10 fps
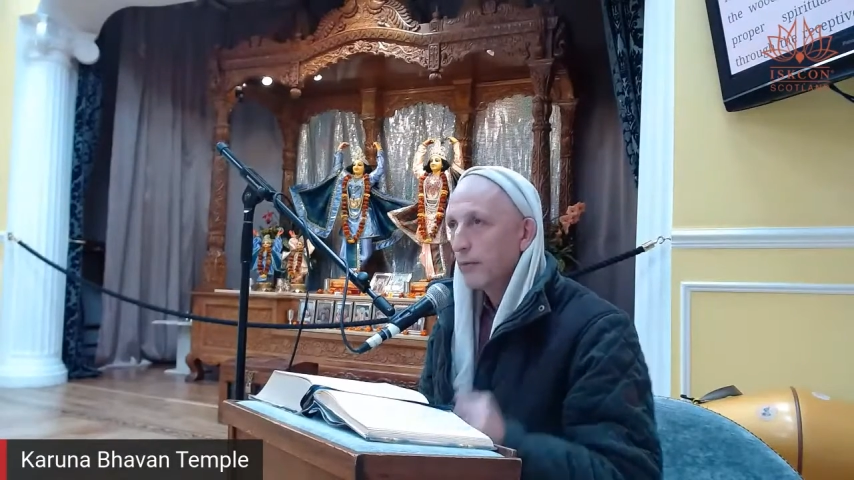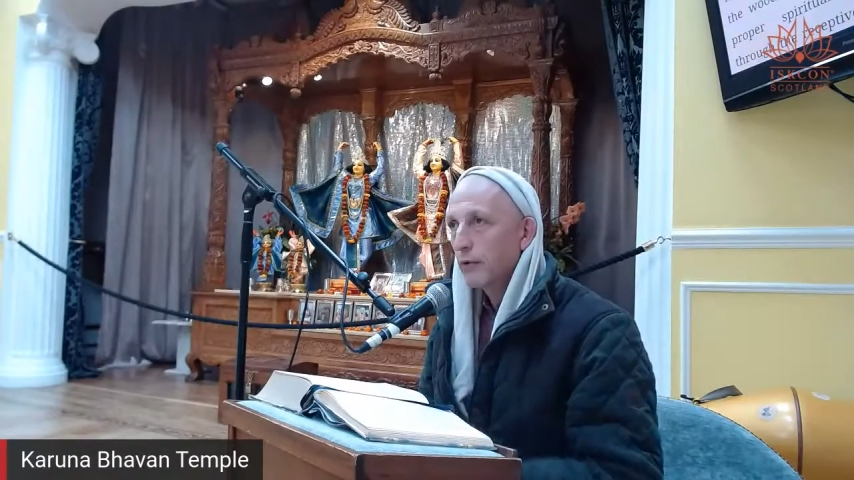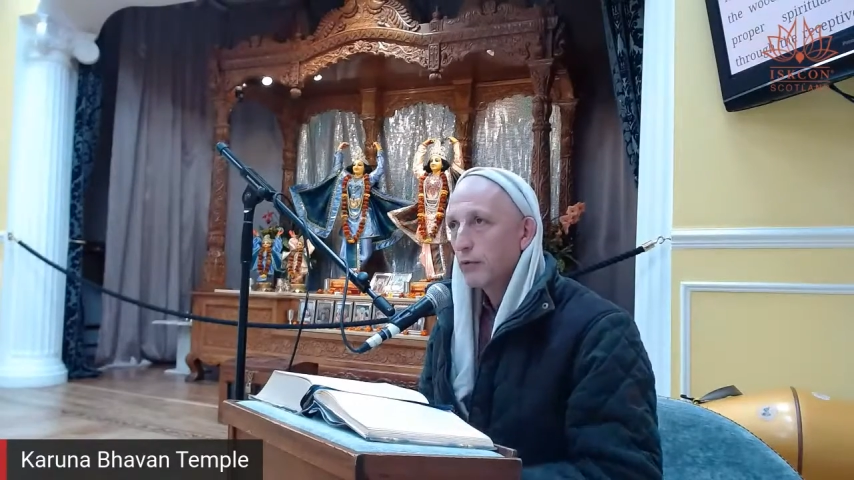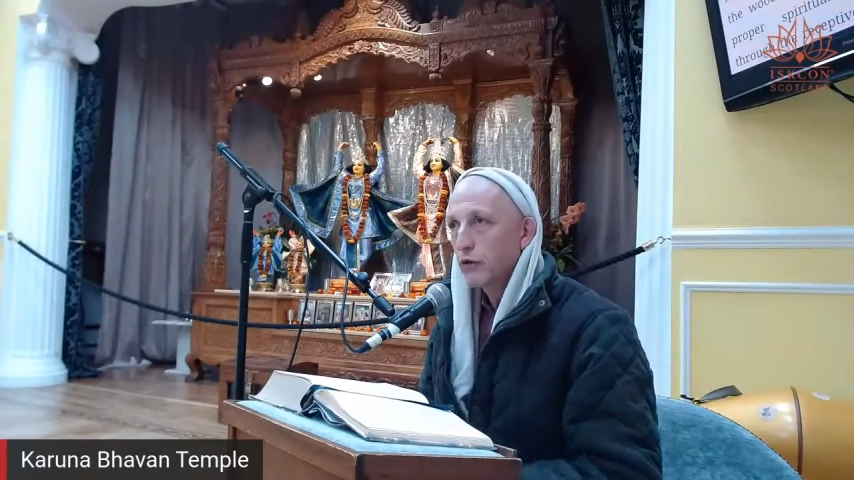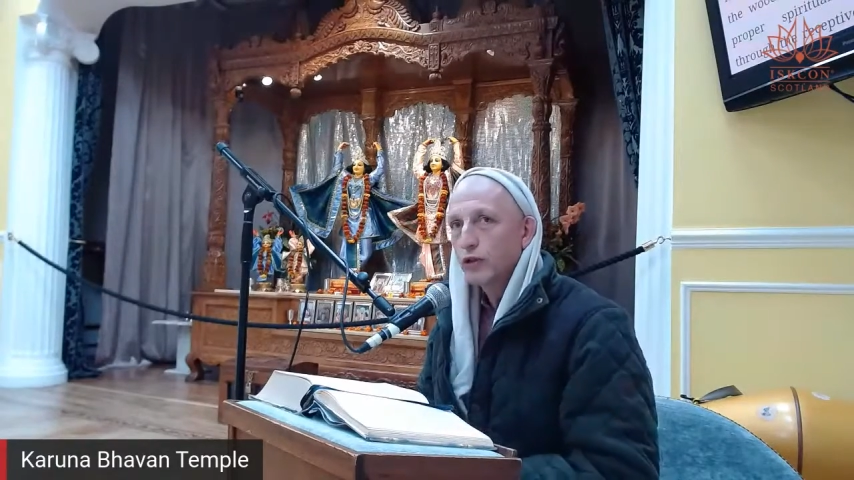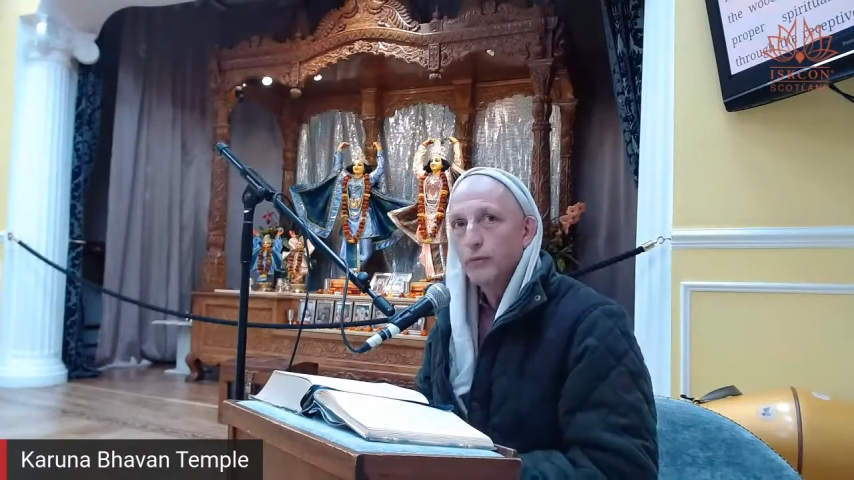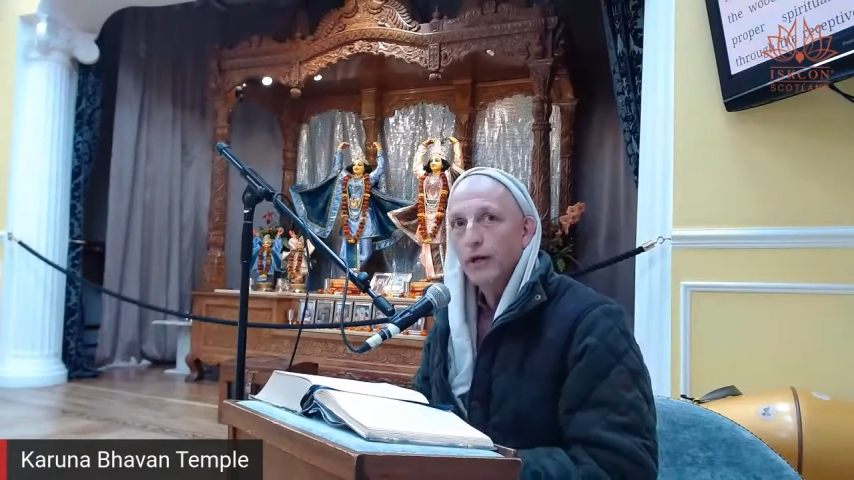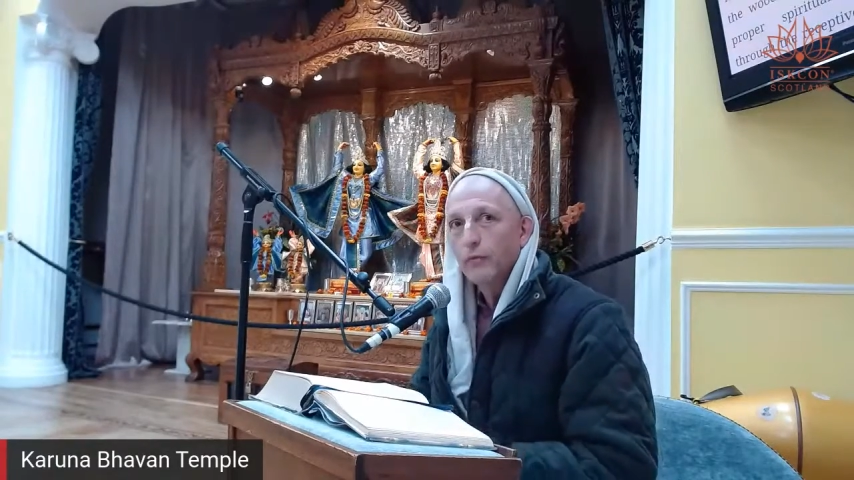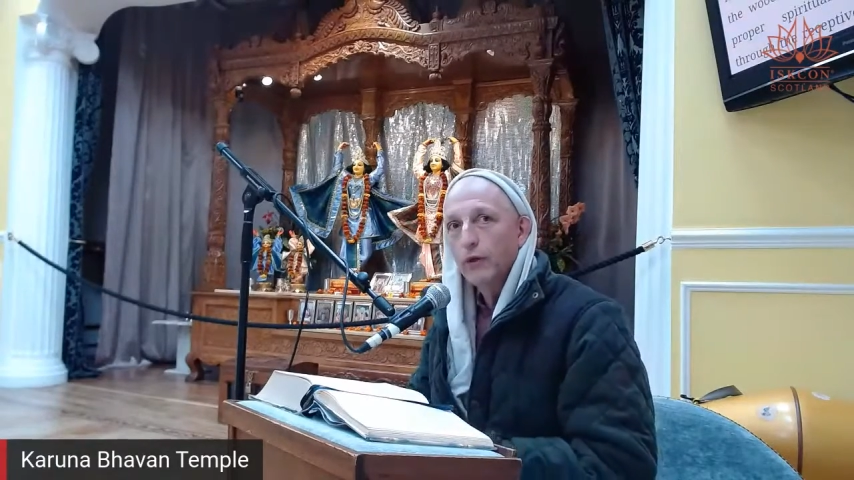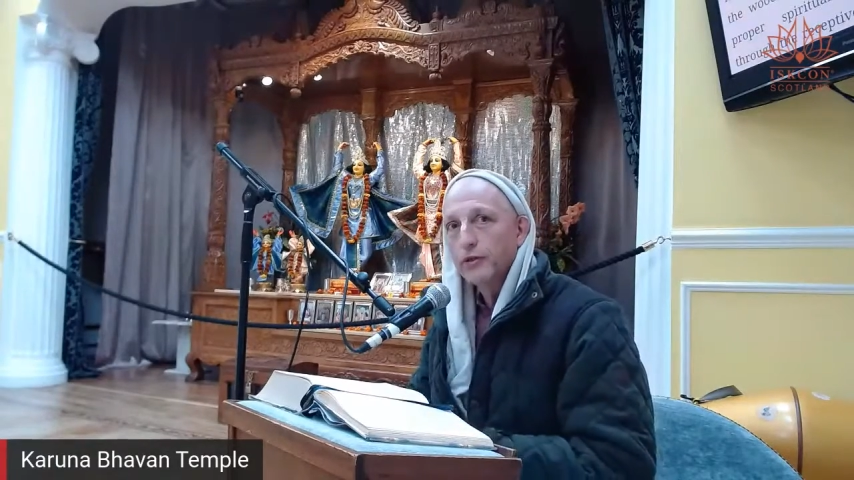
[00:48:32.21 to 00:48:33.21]
But what she
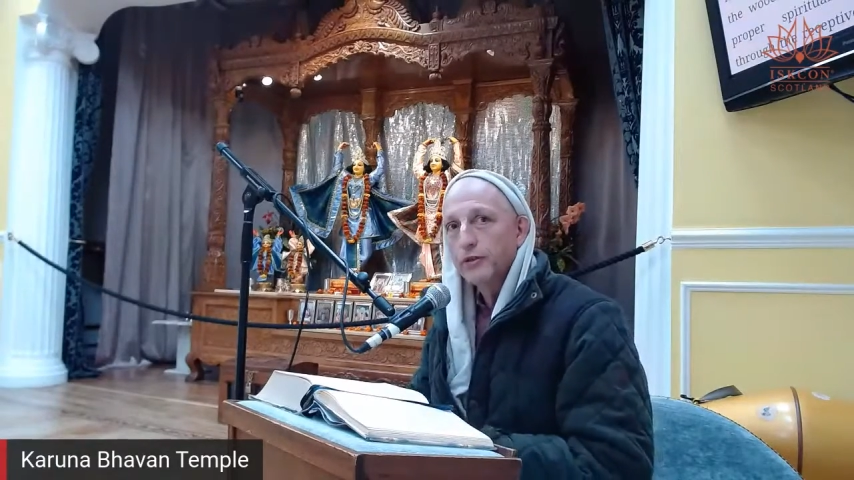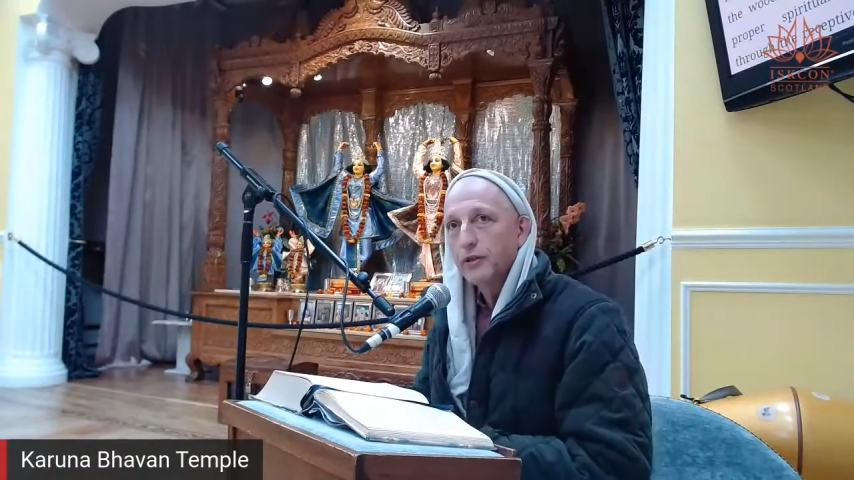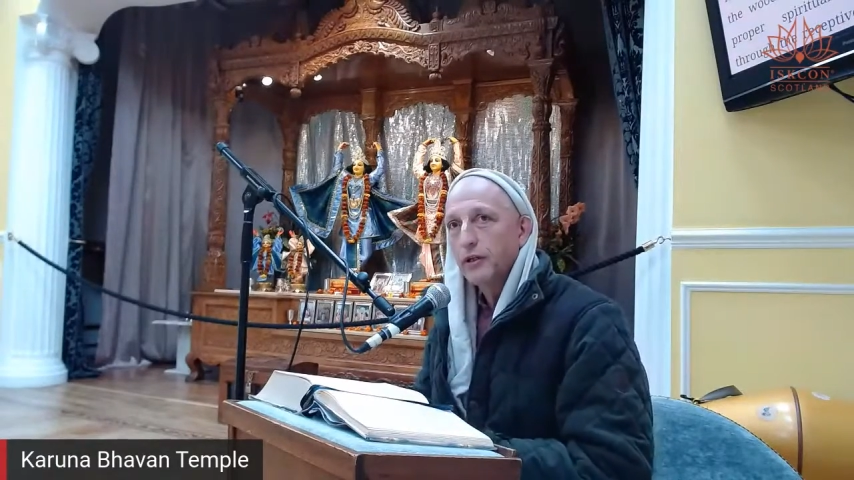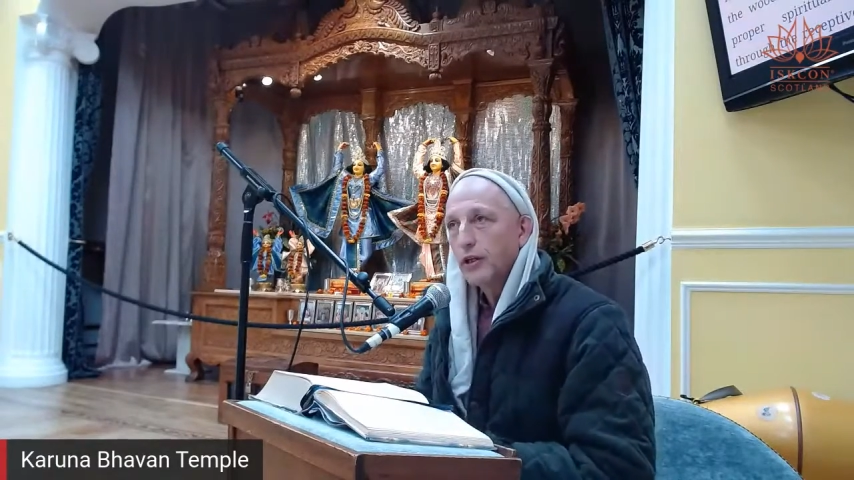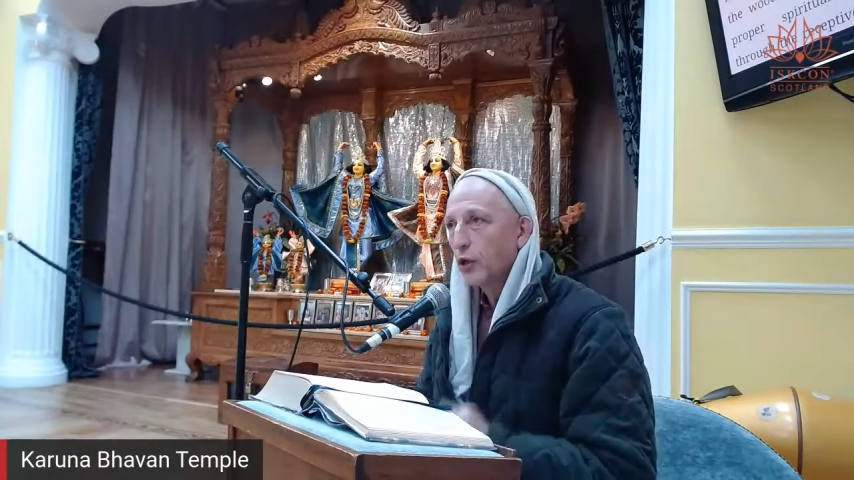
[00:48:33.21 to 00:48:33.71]
meant was,